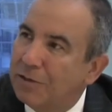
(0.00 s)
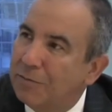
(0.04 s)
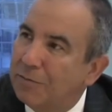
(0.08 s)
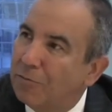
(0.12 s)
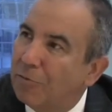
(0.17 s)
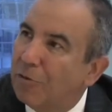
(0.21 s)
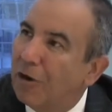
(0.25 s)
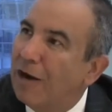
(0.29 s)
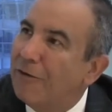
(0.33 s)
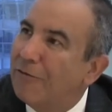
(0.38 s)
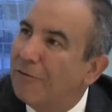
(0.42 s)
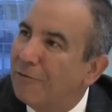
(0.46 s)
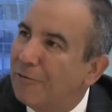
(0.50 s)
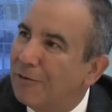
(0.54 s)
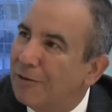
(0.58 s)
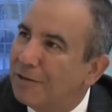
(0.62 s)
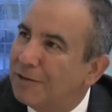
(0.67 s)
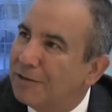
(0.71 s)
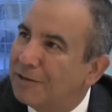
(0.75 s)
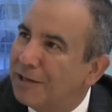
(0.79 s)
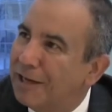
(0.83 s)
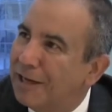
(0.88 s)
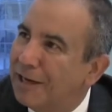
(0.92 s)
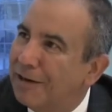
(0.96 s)
in private real
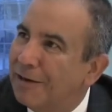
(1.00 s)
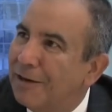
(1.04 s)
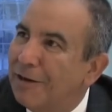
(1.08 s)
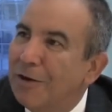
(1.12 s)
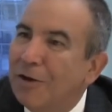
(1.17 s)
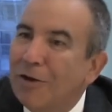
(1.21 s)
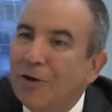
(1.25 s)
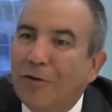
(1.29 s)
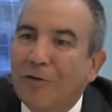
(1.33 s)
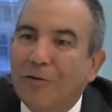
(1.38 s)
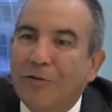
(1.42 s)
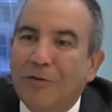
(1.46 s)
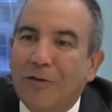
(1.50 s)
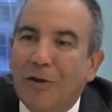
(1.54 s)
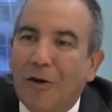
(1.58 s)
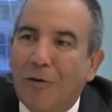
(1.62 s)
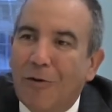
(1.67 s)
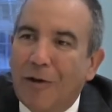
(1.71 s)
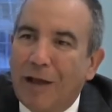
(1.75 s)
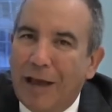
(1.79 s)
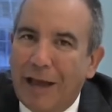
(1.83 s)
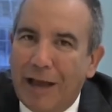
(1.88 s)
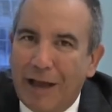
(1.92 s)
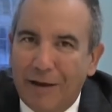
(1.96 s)
estate
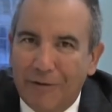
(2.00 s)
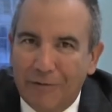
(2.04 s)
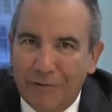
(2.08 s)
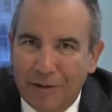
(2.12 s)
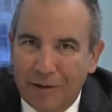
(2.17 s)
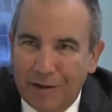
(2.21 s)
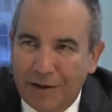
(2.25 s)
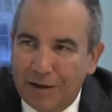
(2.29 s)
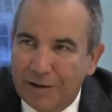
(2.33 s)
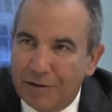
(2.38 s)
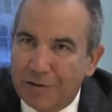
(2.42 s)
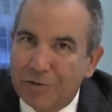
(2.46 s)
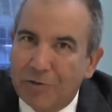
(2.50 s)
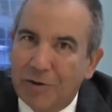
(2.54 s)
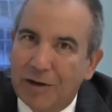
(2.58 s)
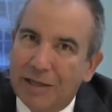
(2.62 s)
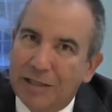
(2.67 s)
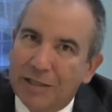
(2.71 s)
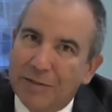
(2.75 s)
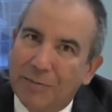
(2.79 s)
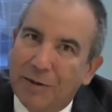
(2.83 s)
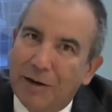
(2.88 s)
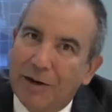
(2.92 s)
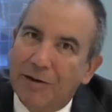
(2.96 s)
don't have the
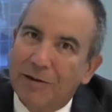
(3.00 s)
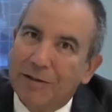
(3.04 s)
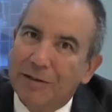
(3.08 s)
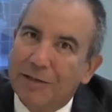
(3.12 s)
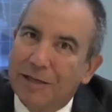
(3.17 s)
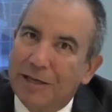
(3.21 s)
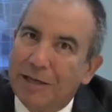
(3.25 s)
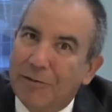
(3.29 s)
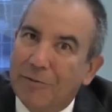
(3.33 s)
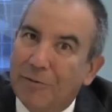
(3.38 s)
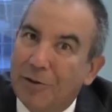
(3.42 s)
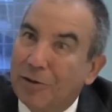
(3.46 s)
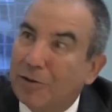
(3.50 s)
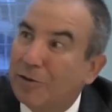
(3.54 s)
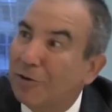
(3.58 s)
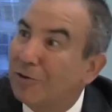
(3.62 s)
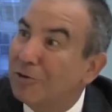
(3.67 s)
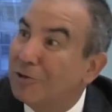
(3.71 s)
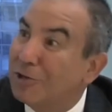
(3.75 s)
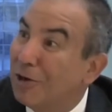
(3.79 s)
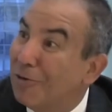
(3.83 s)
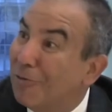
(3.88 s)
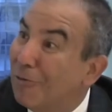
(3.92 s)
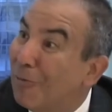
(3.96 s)
transparency with their
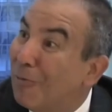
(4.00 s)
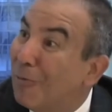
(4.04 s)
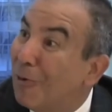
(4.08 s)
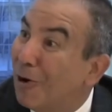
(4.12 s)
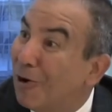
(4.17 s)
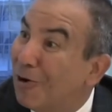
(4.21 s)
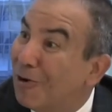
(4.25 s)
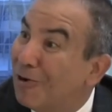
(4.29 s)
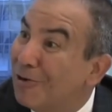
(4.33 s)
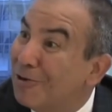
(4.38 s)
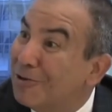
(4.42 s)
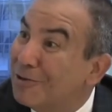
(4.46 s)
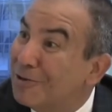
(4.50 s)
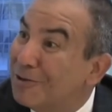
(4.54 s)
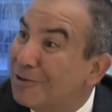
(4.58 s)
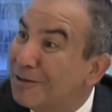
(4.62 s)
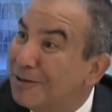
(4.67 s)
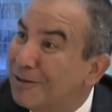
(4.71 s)
general partners.